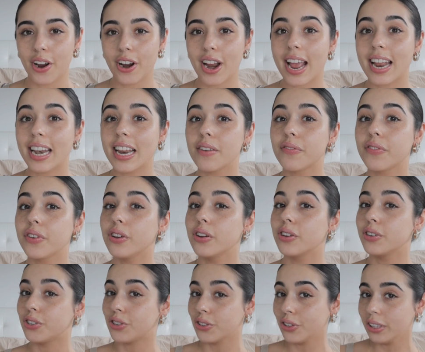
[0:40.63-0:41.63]
and if
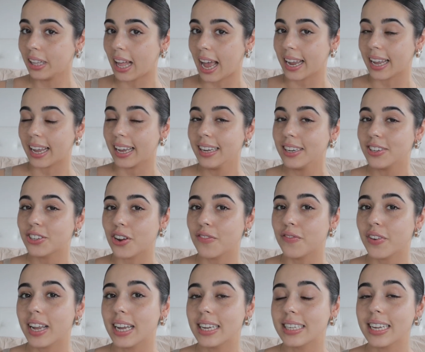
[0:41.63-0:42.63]
you do like it, don't
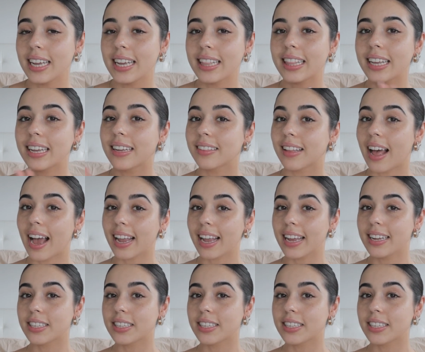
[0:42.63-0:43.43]
forget to hit the like